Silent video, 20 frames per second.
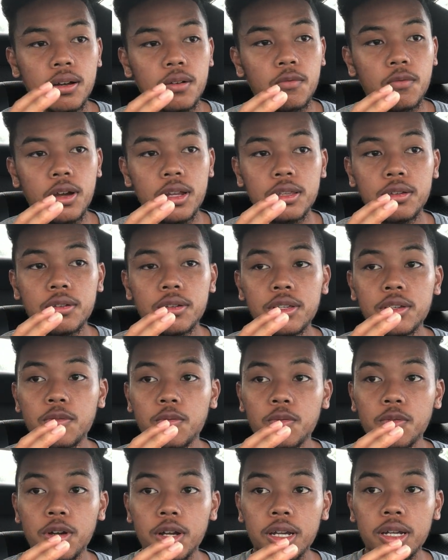Whether
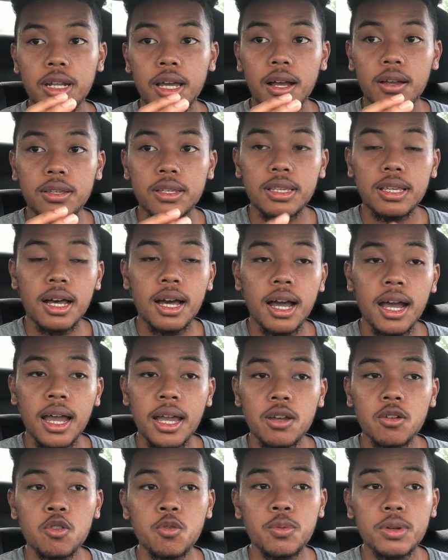you're working
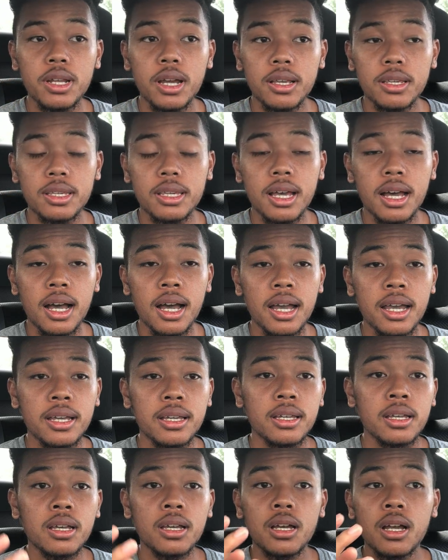outside, hooping
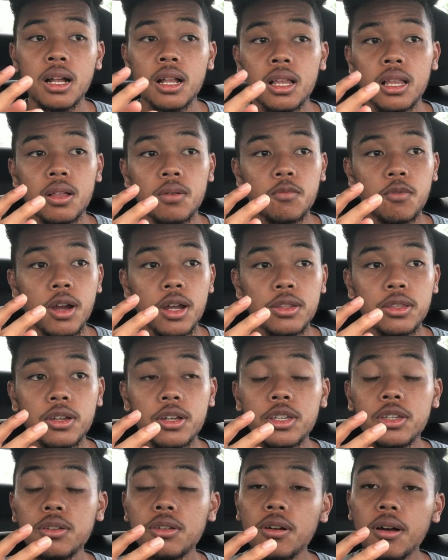outside, whether
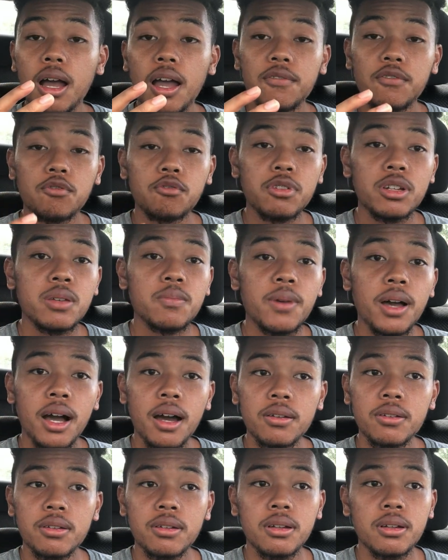you don't have a
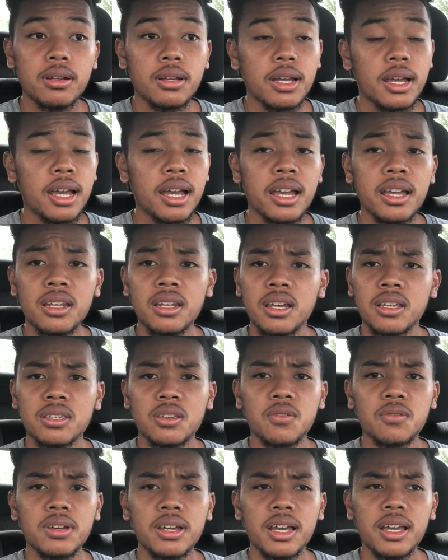rebounder, hey, that's
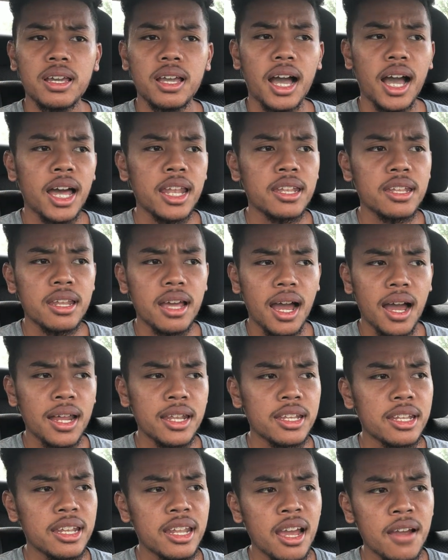okay. I
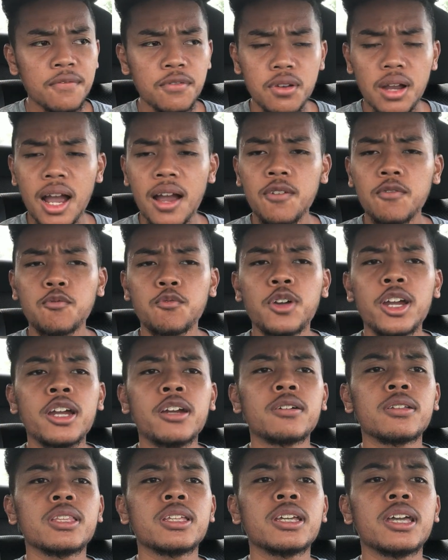
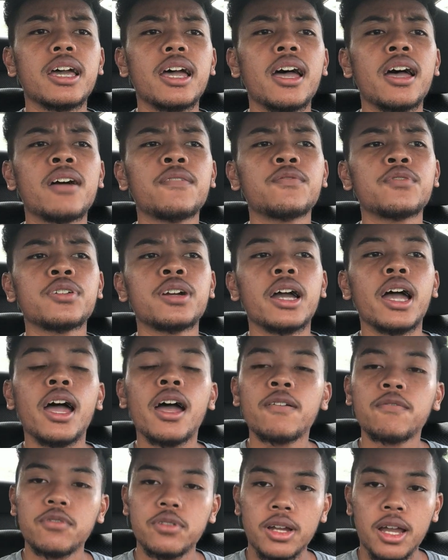rarely ever
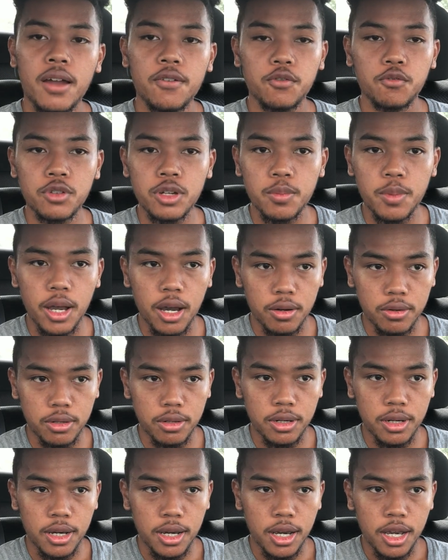have a
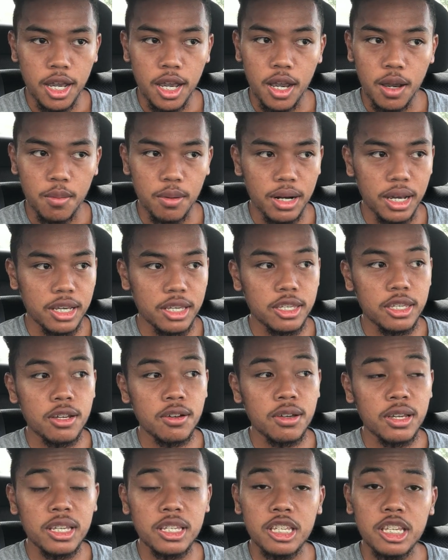rebounder, but I
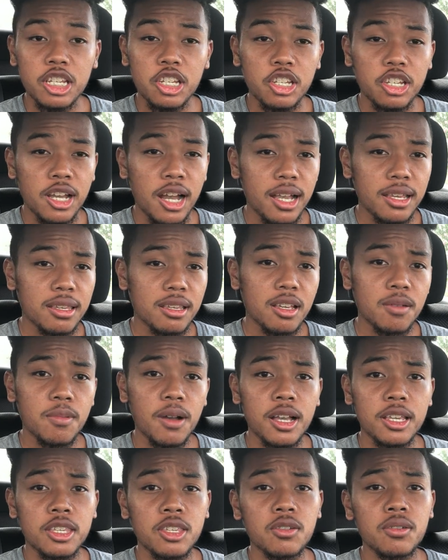still get these shots up.
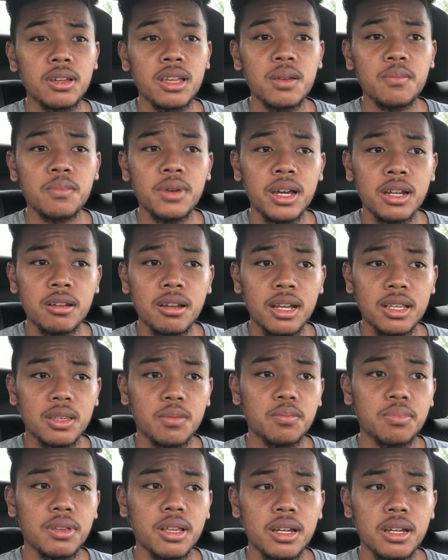I still get better as
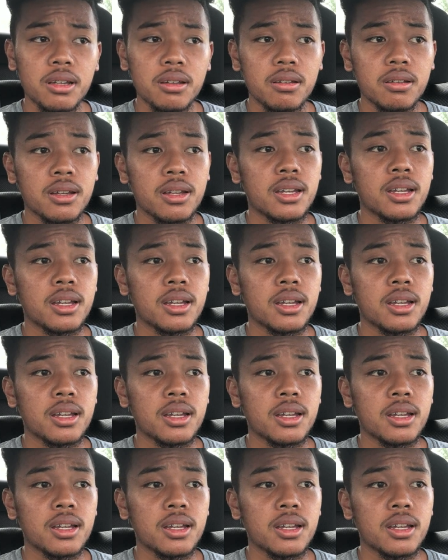a player,